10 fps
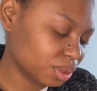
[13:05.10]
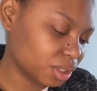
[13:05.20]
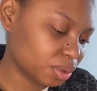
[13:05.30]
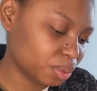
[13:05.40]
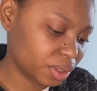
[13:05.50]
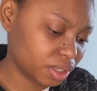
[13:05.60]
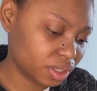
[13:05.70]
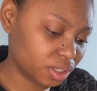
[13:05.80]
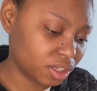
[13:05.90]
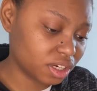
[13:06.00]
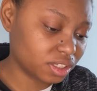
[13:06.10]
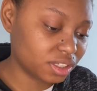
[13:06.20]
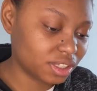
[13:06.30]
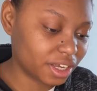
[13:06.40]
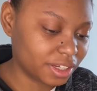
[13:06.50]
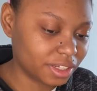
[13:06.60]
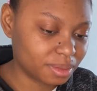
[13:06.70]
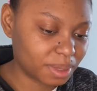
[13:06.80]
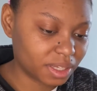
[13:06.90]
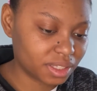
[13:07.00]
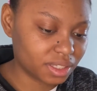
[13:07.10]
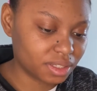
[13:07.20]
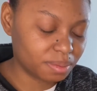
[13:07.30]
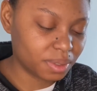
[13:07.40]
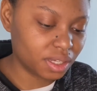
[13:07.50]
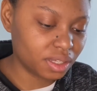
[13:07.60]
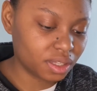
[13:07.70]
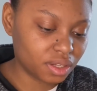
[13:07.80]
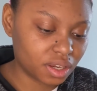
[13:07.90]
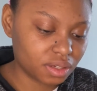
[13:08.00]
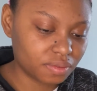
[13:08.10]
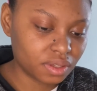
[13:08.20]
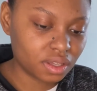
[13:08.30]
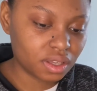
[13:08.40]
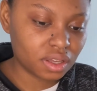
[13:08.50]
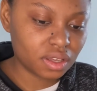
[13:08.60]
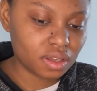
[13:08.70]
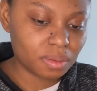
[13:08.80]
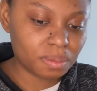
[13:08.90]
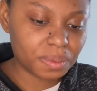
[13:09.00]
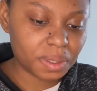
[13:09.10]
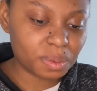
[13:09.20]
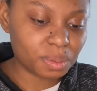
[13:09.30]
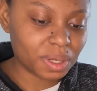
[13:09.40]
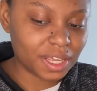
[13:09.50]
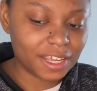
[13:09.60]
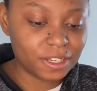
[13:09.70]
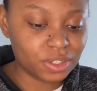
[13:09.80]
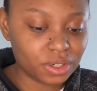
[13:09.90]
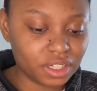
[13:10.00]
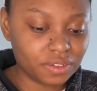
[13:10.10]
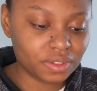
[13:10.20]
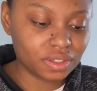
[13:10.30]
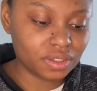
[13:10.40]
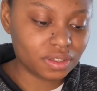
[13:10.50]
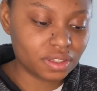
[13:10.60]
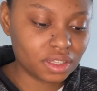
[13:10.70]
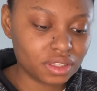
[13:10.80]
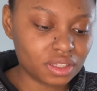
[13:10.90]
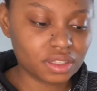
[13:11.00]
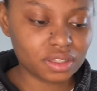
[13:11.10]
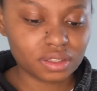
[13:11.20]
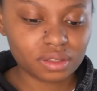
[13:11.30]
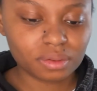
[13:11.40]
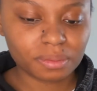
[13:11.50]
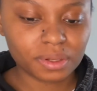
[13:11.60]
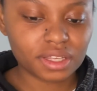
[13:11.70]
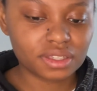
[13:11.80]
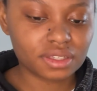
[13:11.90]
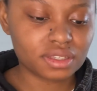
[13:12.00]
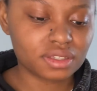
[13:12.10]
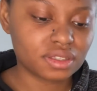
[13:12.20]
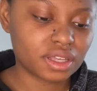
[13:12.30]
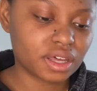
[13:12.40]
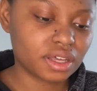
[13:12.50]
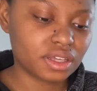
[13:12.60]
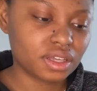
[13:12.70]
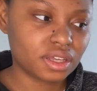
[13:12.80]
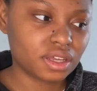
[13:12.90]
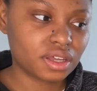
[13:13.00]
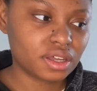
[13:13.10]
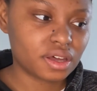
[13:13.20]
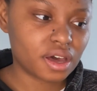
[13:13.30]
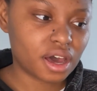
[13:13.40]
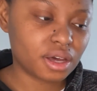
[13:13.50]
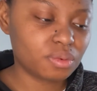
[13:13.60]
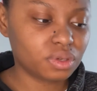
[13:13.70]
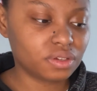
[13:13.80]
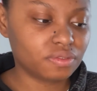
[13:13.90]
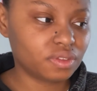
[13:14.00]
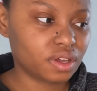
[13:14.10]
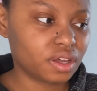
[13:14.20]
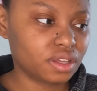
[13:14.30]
where a lot of society expects us to be, a lot of people my age aren't even in the places that I would have thought